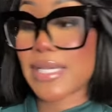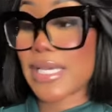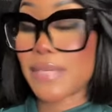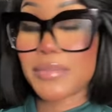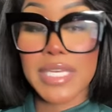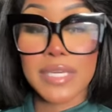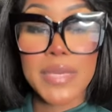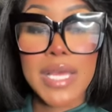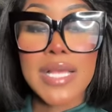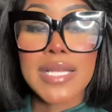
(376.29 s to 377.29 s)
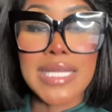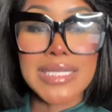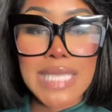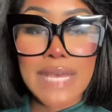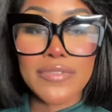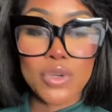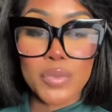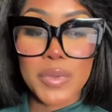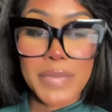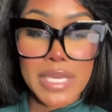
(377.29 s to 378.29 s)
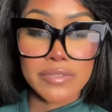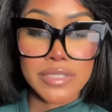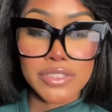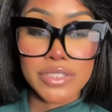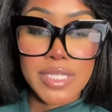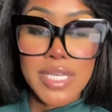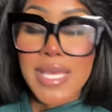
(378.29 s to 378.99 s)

hey, babe, let's have an open marriage.